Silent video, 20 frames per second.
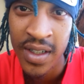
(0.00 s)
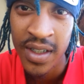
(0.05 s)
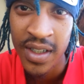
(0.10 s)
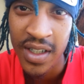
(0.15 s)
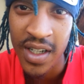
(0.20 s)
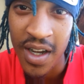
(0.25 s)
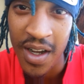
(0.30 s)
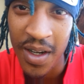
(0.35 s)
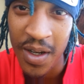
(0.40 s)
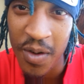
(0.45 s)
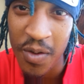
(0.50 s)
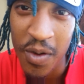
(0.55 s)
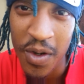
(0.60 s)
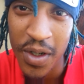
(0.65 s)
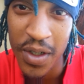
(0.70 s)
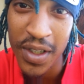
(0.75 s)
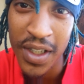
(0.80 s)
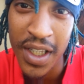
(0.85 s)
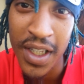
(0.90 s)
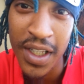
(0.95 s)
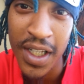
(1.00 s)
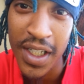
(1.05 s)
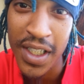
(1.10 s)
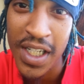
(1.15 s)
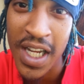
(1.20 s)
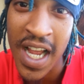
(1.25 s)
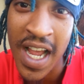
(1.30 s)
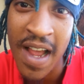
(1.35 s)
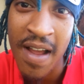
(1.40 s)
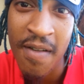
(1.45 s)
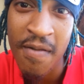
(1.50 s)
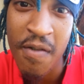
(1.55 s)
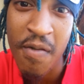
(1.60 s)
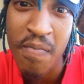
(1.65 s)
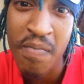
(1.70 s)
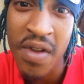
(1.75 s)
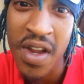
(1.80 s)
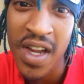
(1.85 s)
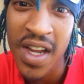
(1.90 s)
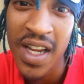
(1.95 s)
Y'all are worth the time of
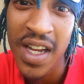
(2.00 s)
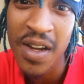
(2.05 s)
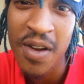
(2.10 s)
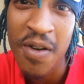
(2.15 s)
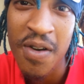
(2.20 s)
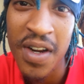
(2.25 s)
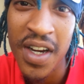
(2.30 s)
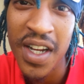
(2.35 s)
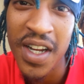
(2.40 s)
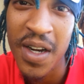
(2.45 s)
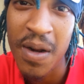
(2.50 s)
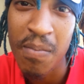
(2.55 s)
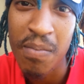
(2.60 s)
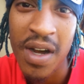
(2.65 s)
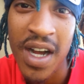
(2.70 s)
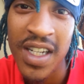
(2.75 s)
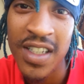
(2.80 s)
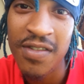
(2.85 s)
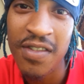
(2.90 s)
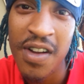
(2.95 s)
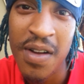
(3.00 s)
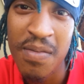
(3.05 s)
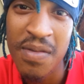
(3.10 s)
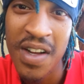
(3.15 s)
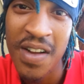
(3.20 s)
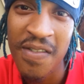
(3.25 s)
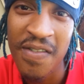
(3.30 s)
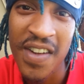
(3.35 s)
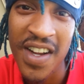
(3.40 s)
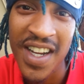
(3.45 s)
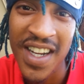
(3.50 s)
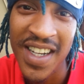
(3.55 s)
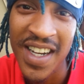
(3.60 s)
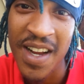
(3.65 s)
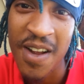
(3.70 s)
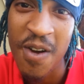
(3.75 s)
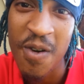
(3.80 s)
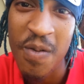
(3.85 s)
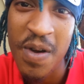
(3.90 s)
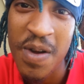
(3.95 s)
me going to get a box for a motherfucker and they
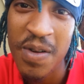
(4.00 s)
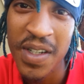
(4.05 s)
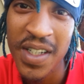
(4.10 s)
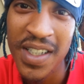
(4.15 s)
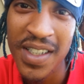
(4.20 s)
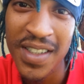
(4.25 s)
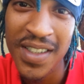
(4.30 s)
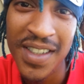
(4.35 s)
don't want it.